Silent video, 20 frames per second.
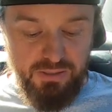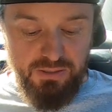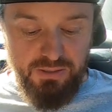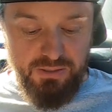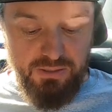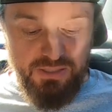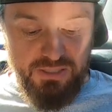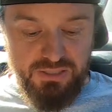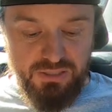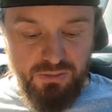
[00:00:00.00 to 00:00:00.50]

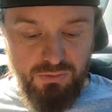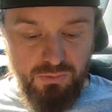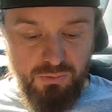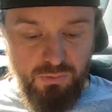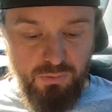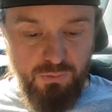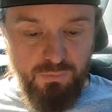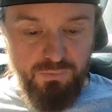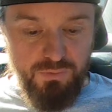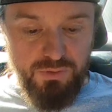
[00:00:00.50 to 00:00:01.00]
Let's
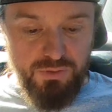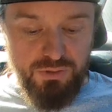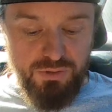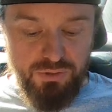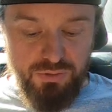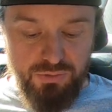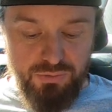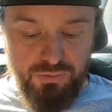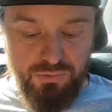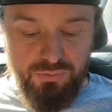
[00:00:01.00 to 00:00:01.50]
go over
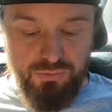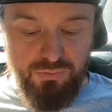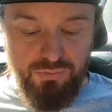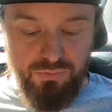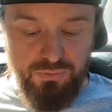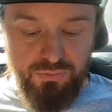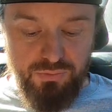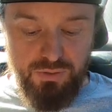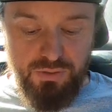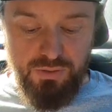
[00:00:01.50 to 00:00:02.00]

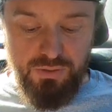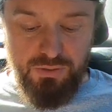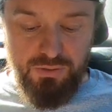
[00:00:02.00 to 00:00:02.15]
to